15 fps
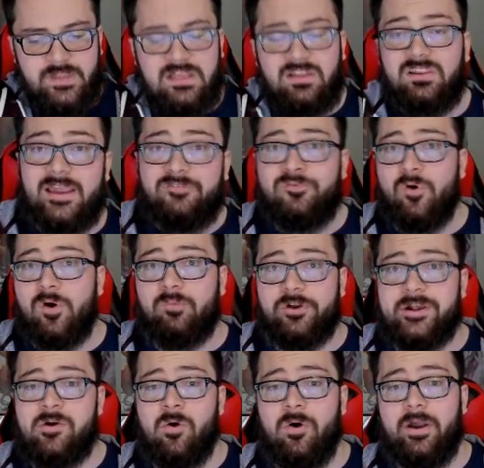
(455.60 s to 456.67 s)
Life Orb
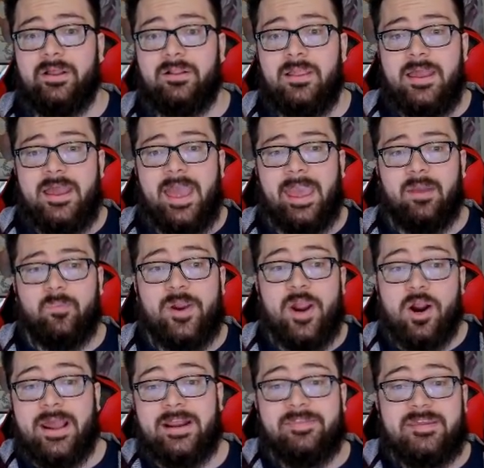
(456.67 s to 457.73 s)
recoil, and we
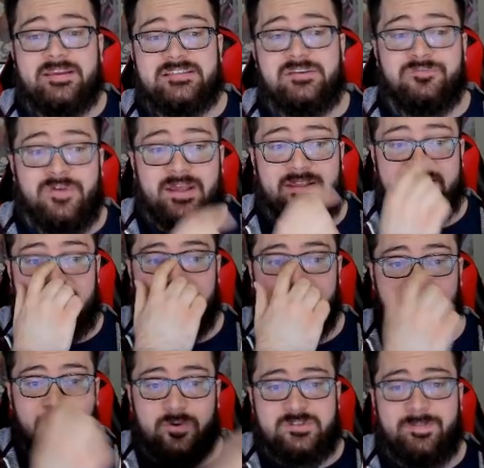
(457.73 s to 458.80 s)
are getting the defense
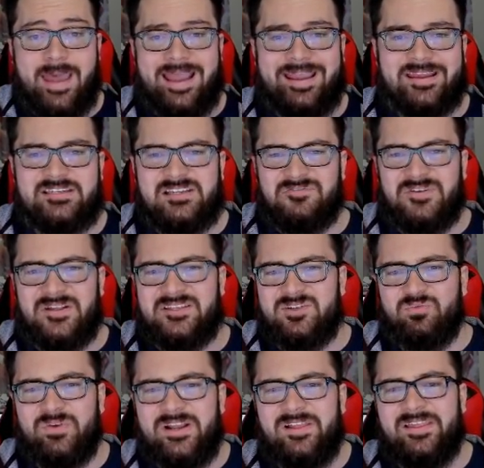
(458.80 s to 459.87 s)
boost back in defense.
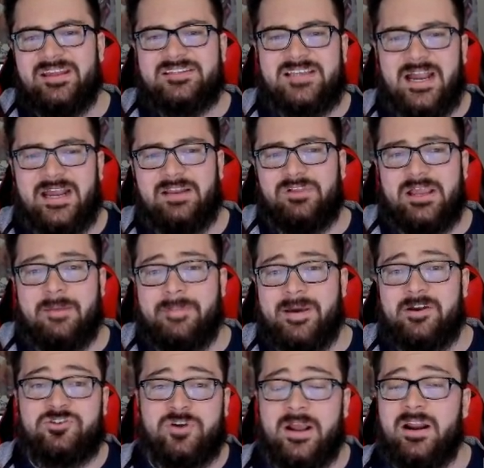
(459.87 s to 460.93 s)
So really, it's kind of like a
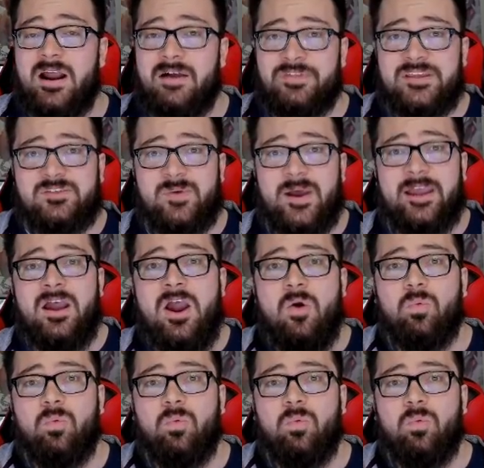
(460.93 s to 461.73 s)
better trade-off this way.